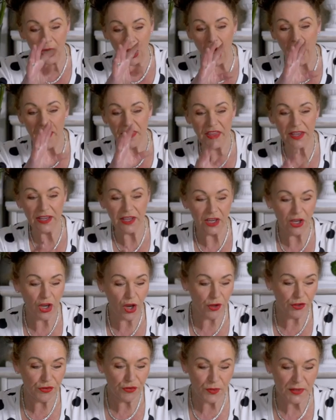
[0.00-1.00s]
light that can
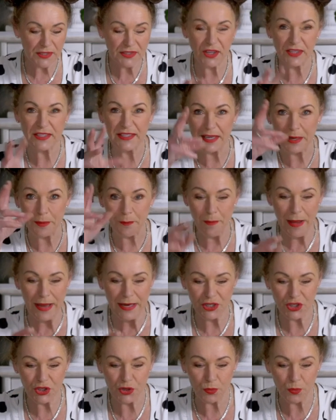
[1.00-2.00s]
go through it so that it
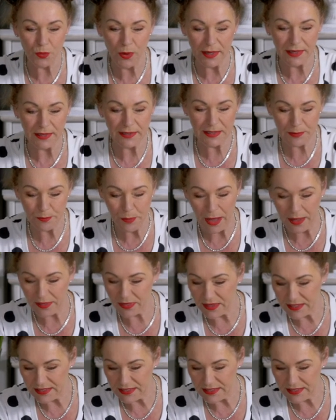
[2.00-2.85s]
makes your rings but